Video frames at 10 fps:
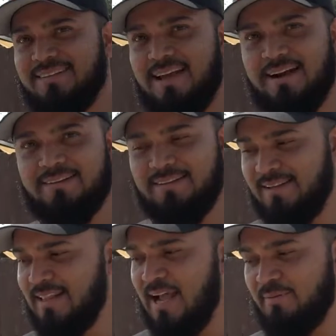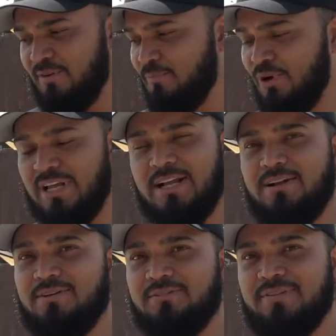tires, and the times are pretty
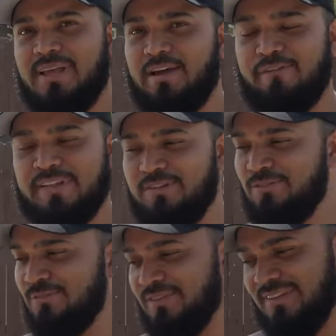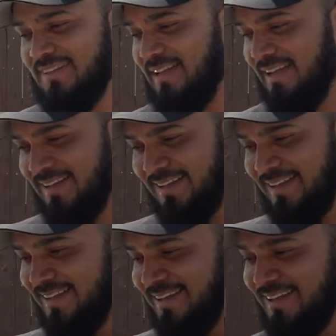close. AO52s is like,
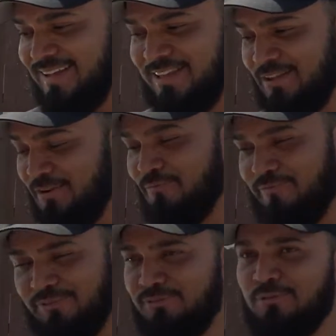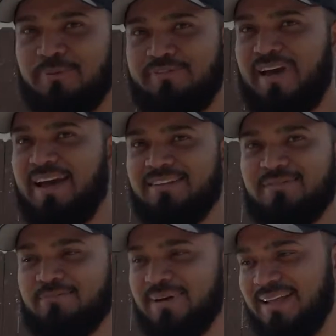they're super
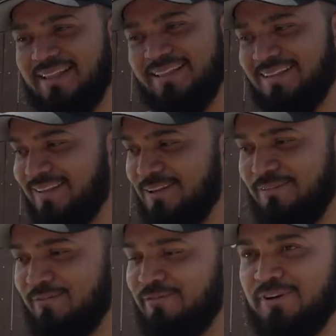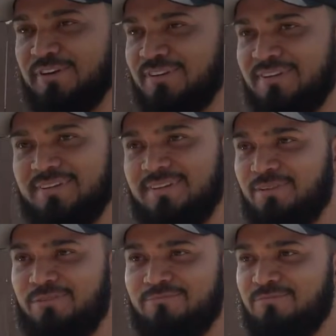fast, but first
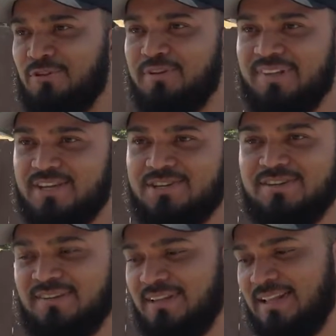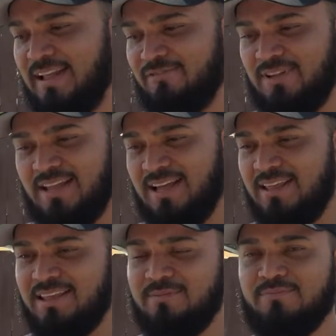3 sessions, and then after that
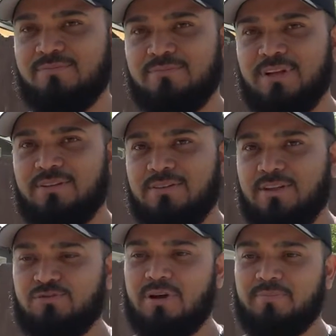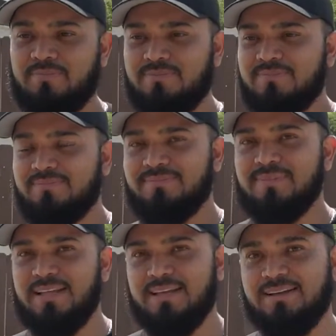they keep, they drop.
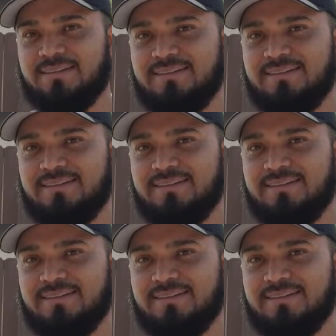Yeah.